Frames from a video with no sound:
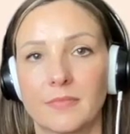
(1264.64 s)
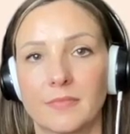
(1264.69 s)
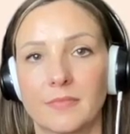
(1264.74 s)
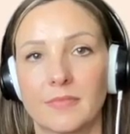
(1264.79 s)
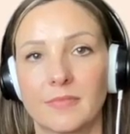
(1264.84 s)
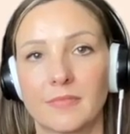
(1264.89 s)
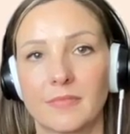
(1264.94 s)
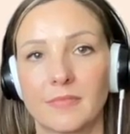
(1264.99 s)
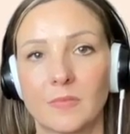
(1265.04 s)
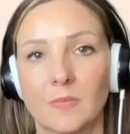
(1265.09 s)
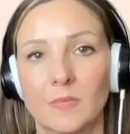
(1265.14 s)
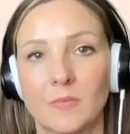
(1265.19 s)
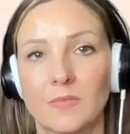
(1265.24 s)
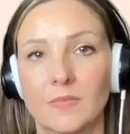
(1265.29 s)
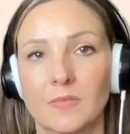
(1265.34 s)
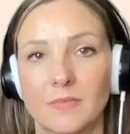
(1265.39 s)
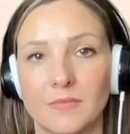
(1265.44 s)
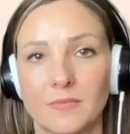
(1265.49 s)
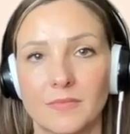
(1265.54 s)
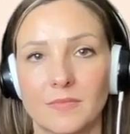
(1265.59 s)

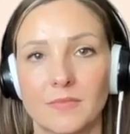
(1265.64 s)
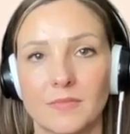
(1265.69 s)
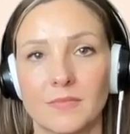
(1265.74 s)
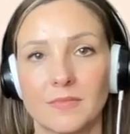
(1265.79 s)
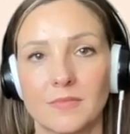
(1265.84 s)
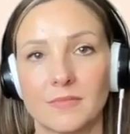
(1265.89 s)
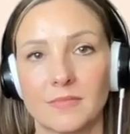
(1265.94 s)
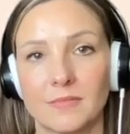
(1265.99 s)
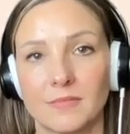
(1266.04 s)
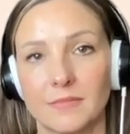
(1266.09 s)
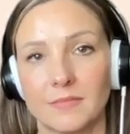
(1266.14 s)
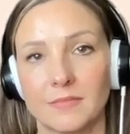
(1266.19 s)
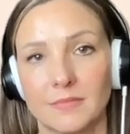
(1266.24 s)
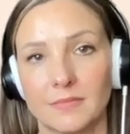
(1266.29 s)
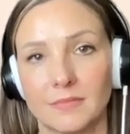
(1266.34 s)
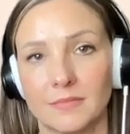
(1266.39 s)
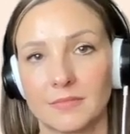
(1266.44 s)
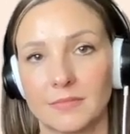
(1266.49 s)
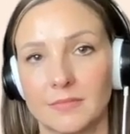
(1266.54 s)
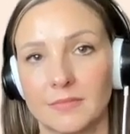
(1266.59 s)

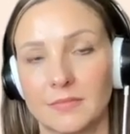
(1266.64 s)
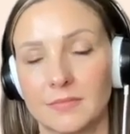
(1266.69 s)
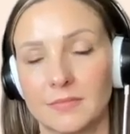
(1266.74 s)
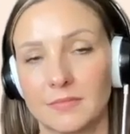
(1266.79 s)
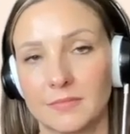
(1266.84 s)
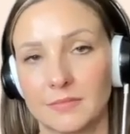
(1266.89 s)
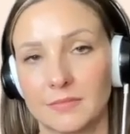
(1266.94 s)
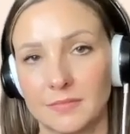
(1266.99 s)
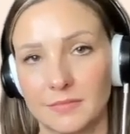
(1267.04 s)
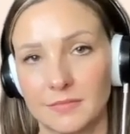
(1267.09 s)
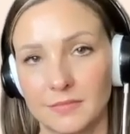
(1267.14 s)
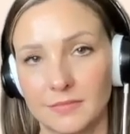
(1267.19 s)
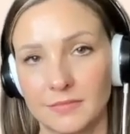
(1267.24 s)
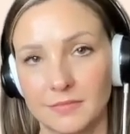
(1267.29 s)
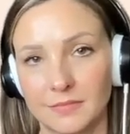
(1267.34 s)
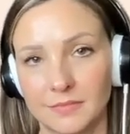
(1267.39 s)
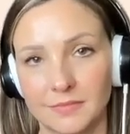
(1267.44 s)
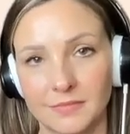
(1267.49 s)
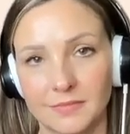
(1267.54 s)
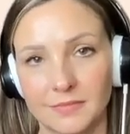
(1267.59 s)

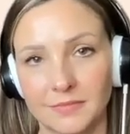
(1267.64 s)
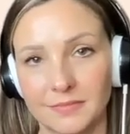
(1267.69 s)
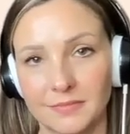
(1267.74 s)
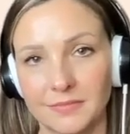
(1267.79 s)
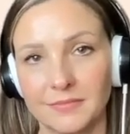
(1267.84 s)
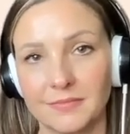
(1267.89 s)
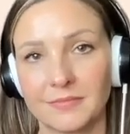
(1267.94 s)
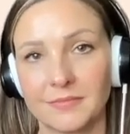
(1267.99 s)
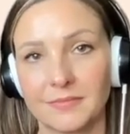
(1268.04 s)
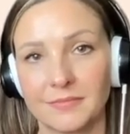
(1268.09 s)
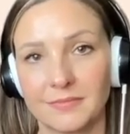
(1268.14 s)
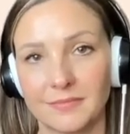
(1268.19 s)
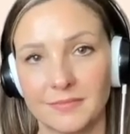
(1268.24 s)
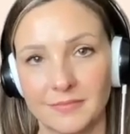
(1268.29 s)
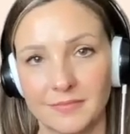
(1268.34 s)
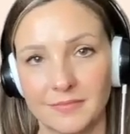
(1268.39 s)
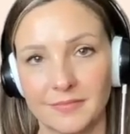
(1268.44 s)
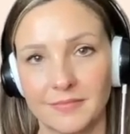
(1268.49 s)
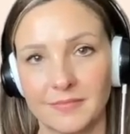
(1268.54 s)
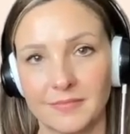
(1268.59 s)

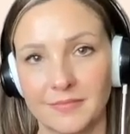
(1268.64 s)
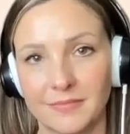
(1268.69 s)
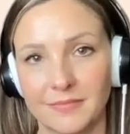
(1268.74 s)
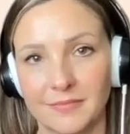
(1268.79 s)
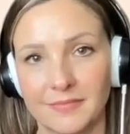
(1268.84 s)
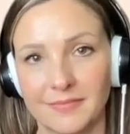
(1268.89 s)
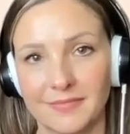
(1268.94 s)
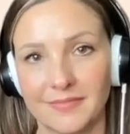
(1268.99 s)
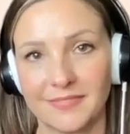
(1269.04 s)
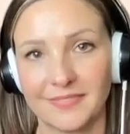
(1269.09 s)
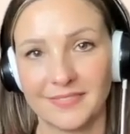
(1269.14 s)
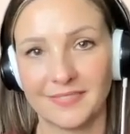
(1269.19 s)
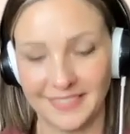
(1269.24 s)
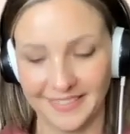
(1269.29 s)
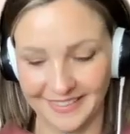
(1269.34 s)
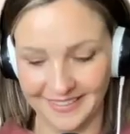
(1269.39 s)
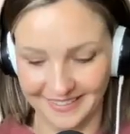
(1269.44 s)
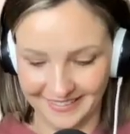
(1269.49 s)
This person isn't speaking.